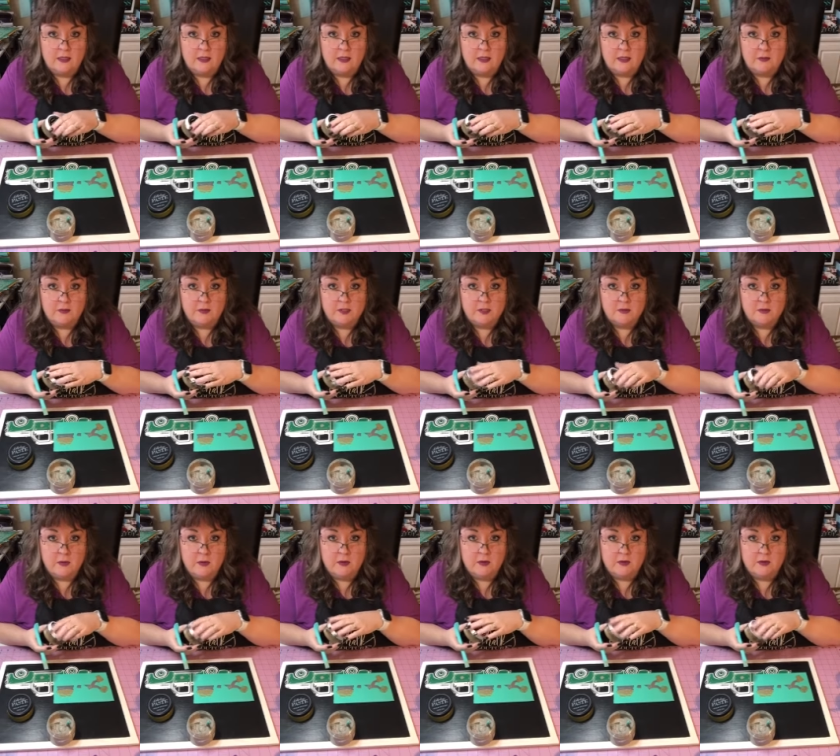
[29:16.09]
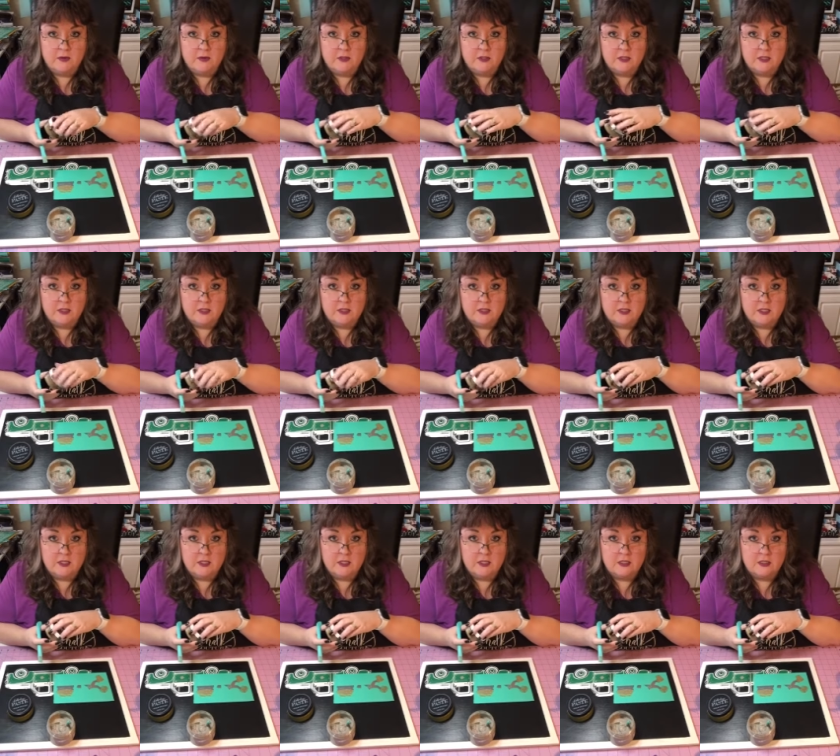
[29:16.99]
He will sparkle just
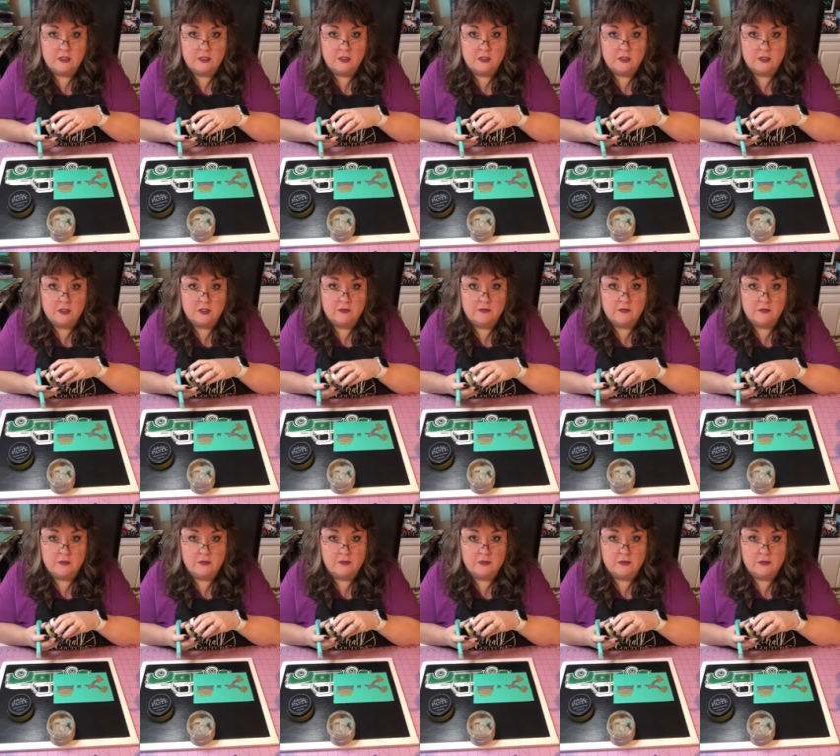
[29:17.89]
like he should from